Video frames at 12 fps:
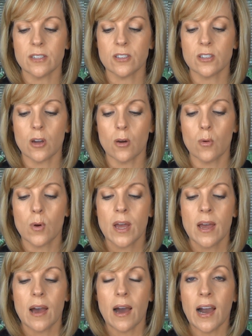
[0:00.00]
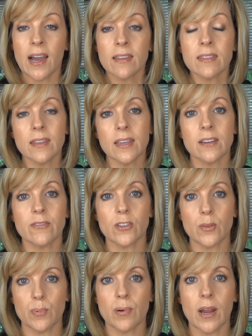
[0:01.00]
So I think for
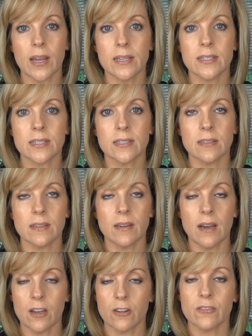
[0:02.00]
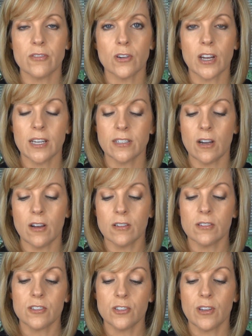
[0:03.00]
the price,
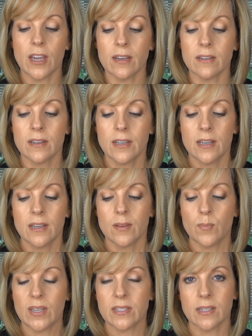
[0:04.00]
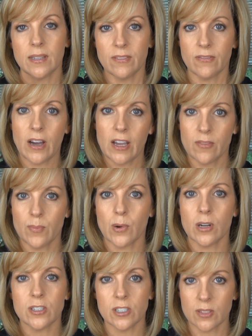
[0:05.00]
$148, you get basically 5
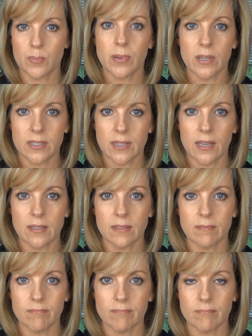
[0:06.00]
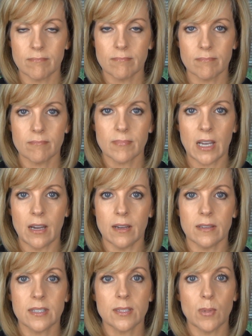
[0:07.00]
brushes plus that
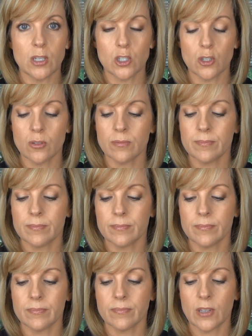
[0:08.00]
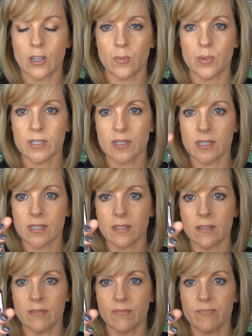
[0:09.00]
smudger, you know, plus this
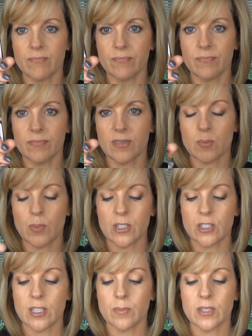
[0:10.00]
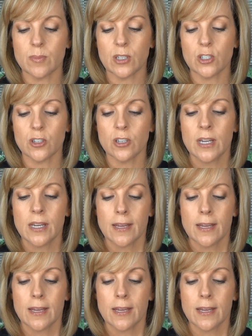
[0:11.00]
little sponge tip smudger.